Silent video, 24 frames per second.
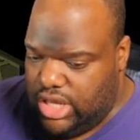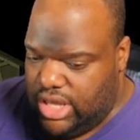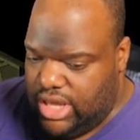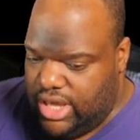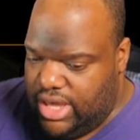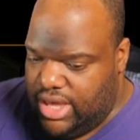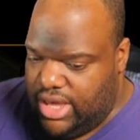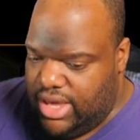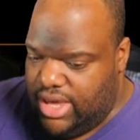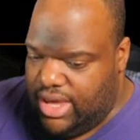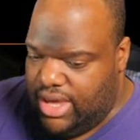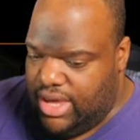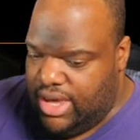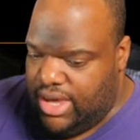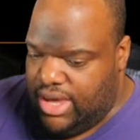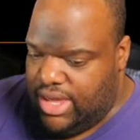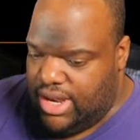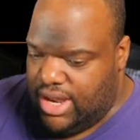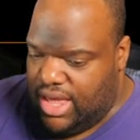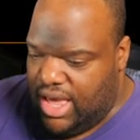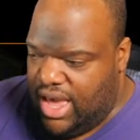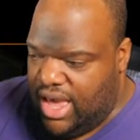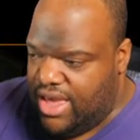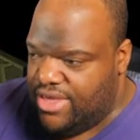
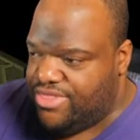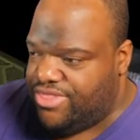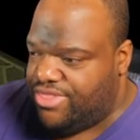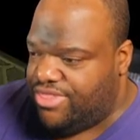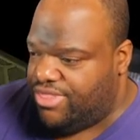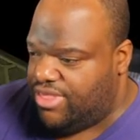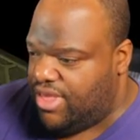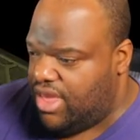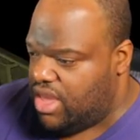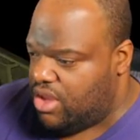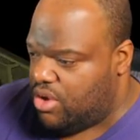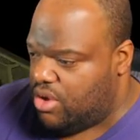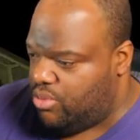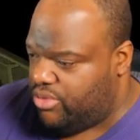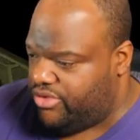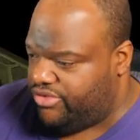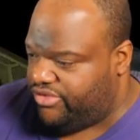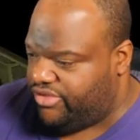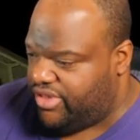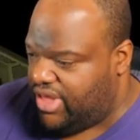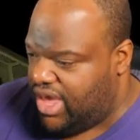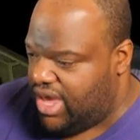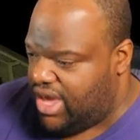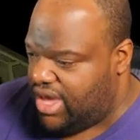And I think,
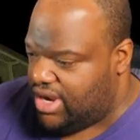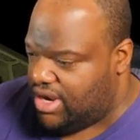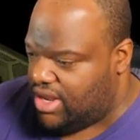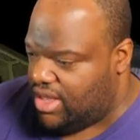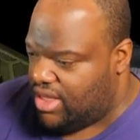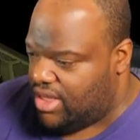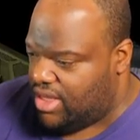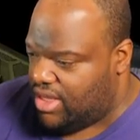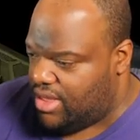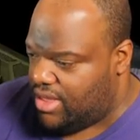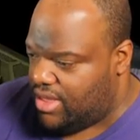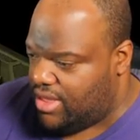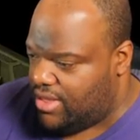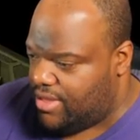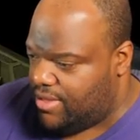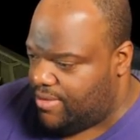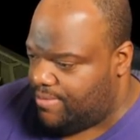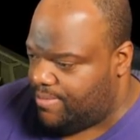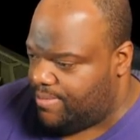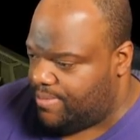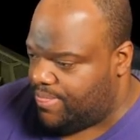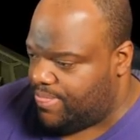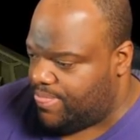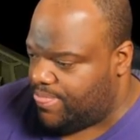was that...
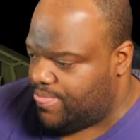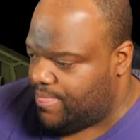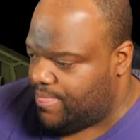um.